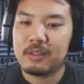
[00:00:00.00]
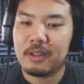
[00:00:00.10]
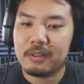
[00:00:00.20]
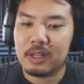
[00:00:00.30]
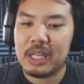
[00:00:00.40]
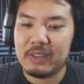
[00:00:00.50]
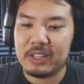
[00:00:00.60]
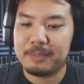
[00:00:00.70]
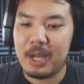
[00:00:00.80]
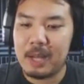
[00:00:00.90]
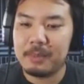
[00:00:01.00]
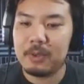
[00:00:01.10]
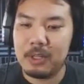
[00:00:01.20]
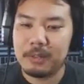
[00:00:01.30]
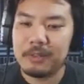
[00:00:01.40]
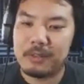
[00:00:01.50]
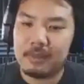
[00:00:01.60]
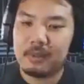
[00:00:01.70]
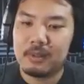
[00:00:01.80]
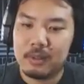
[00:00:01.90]
He's going to start giving us bomb
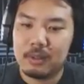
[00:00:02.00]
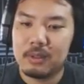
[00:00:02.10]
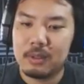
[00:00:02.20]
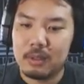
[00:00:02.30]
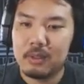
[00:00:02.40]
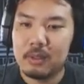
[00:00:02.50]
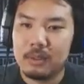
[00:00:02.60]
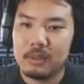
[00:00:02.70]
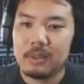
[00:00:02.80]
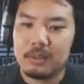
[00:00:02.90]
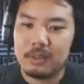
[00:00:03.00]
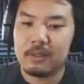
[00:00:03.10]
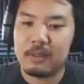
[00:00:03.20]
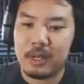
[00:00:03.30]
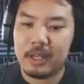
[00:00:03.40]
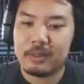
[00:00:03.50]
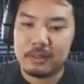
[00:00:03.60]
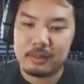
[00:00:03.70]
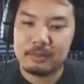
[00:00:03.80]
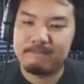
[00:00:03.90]
orbs. Oh, this tote's great.
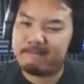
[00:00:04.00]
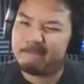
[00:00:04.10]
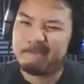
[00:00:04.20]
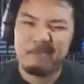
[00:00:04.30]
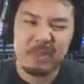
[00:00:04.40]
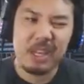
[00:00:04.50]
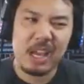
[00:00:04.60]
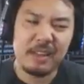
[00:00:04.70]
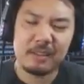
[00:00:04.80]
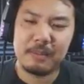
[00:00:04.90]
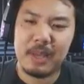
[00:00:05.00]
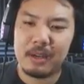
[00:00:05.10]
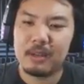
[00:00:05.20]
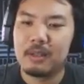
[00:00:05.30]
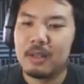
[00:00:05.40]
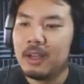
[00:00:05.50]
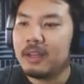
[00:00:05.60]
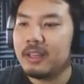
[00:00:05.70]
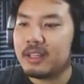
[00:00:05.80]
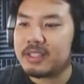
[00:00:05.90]
Doesn't matter.
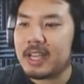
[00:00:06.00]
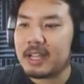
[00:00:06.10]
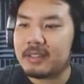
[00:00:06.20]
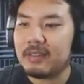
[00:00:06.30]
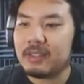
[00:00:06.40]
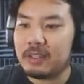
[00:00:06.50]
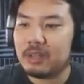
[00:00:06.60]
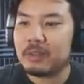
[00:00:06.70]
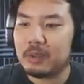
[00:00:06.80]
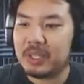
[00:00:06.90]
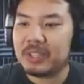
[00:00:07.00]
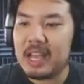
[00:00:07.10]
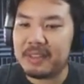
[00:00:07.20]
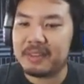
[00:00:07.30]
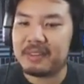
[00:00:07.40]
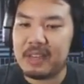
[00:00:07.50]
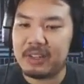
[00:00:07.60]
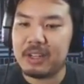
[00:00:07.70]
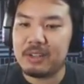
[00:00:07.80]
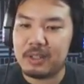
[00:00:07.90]
He attacks every turn for three thousand
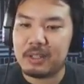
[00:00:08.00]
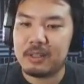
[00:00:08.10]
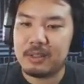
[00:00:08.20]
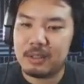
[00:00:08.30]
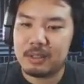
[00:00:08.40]
seven hundred.